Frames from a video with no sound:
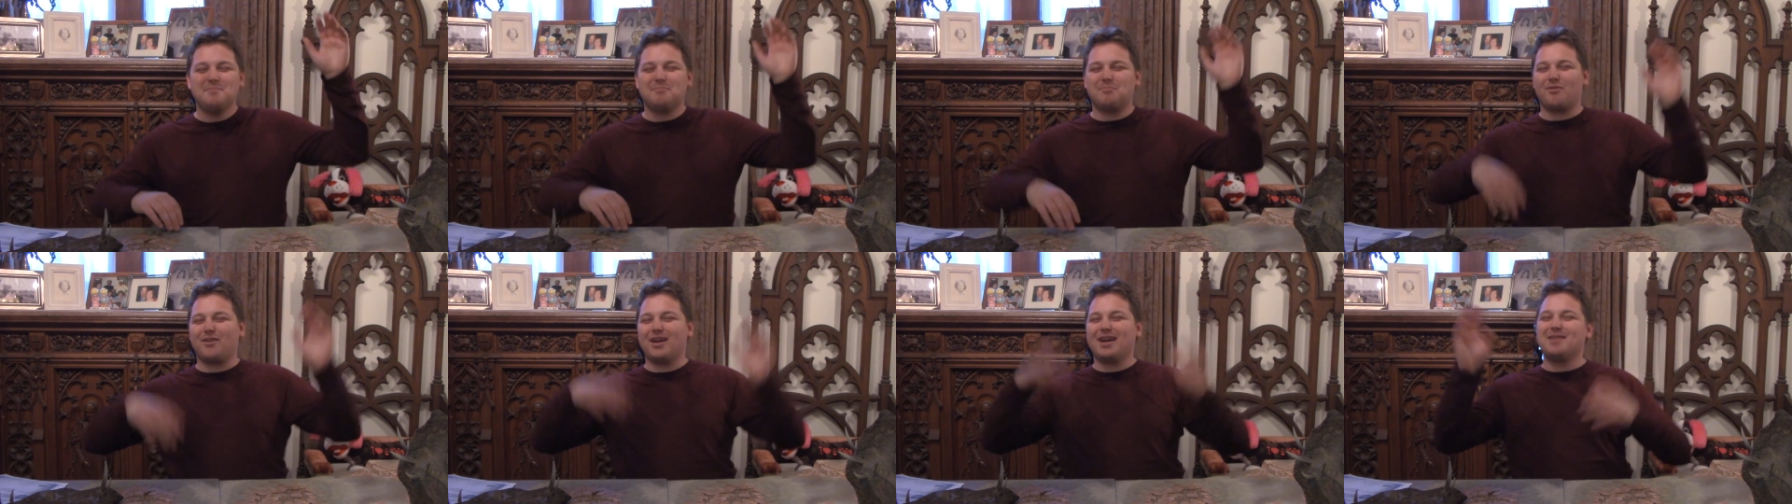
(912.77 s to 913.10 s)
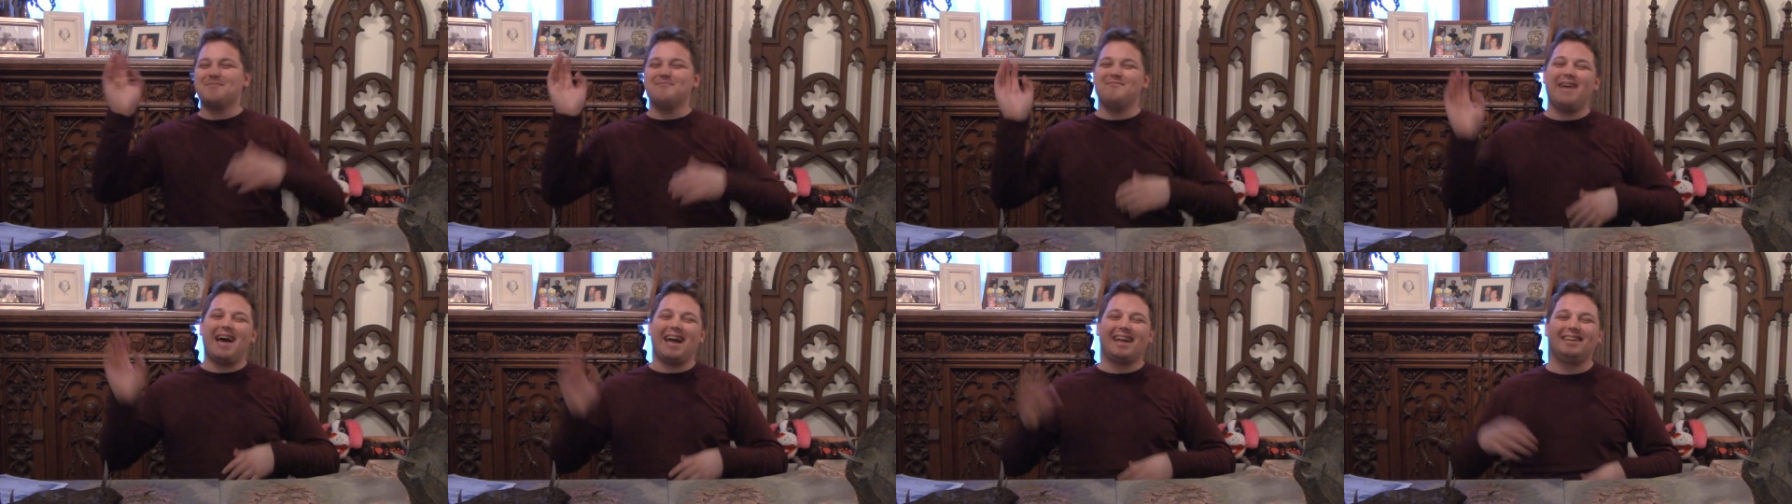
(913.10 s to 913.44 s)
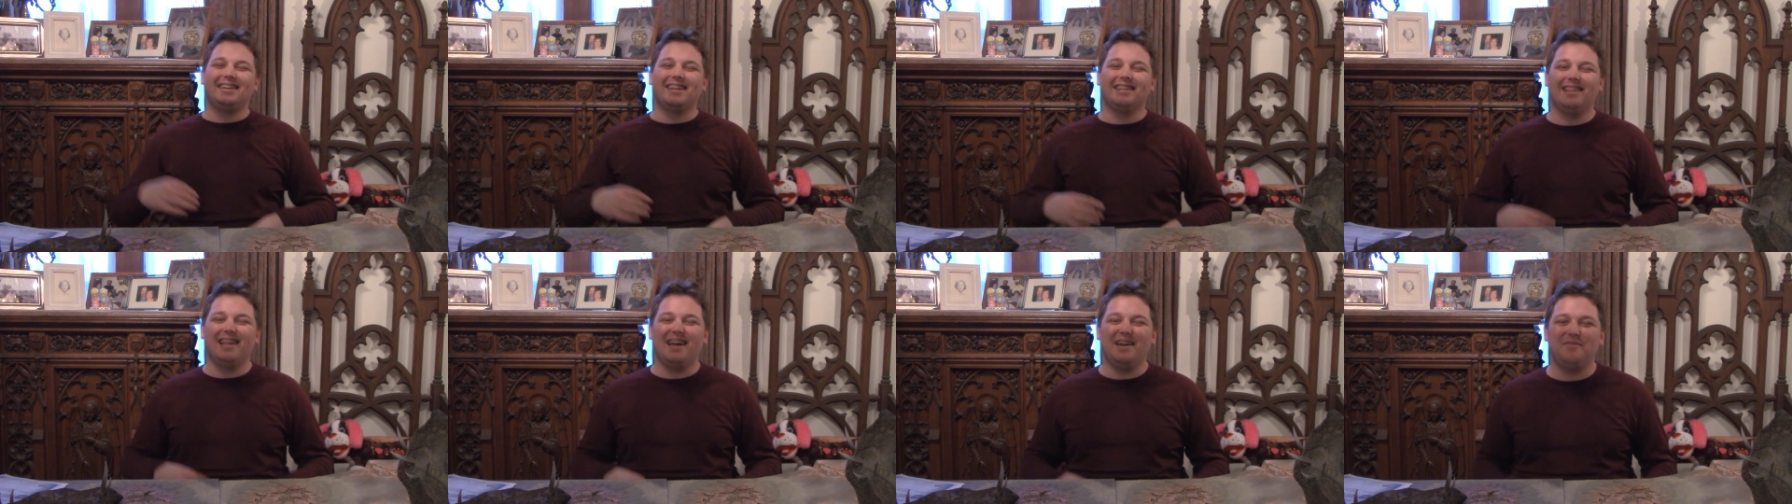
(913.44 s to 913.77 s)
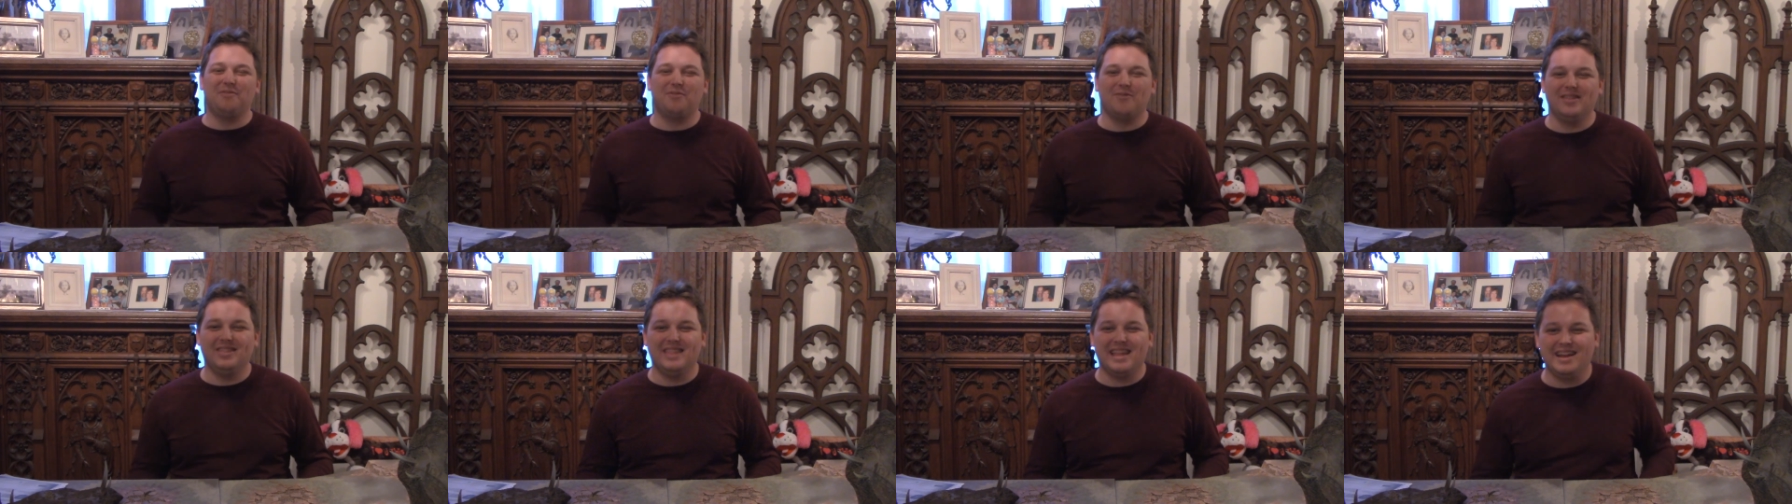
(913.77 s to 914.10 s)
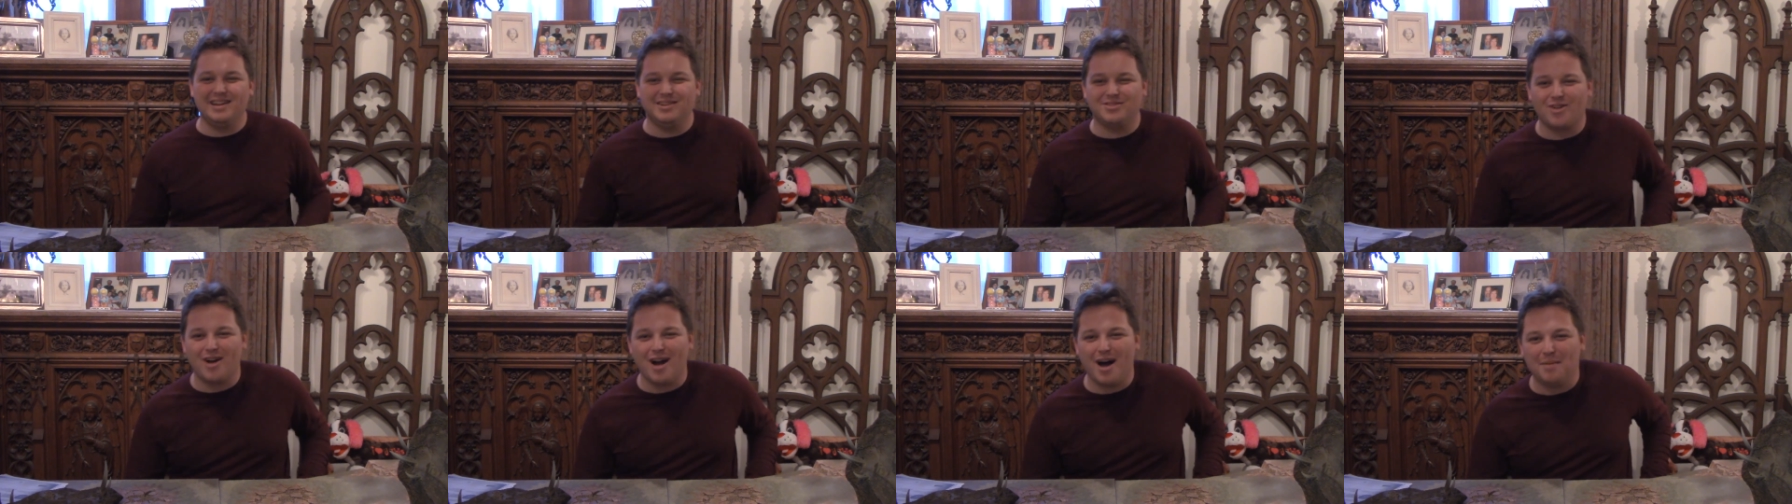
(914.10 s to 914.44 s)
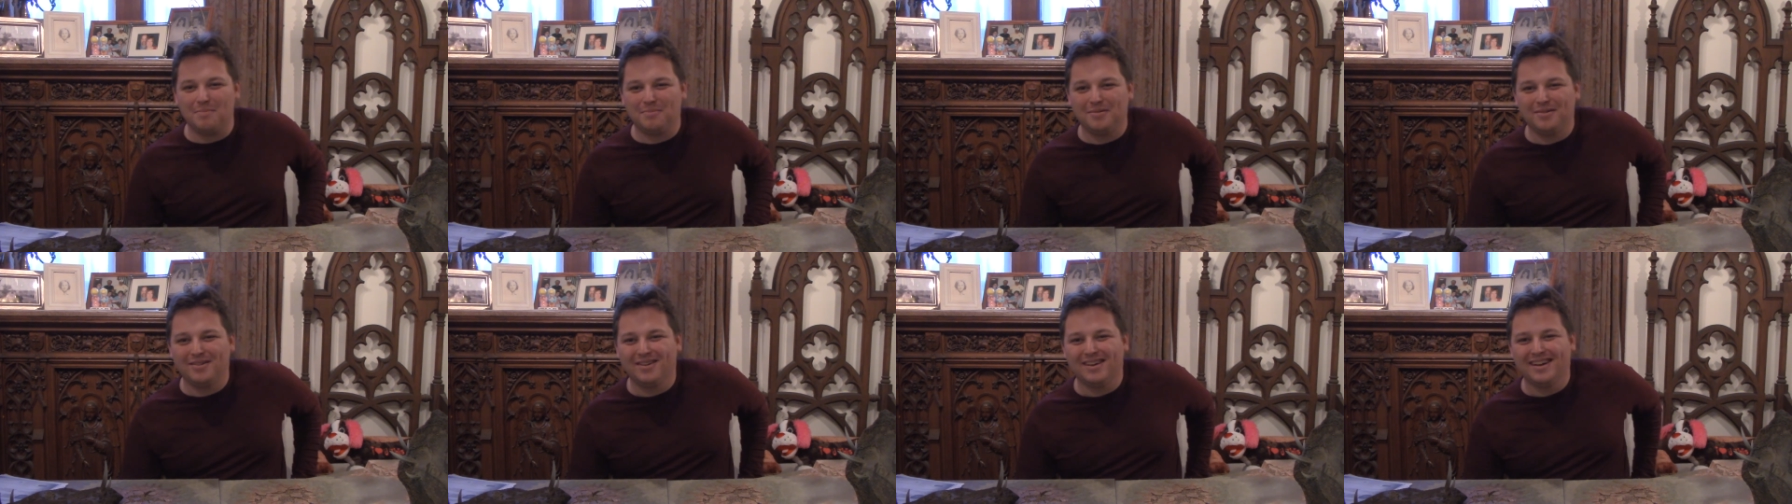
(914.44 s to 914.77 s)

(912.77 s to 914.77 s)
bring them back to life when they drop.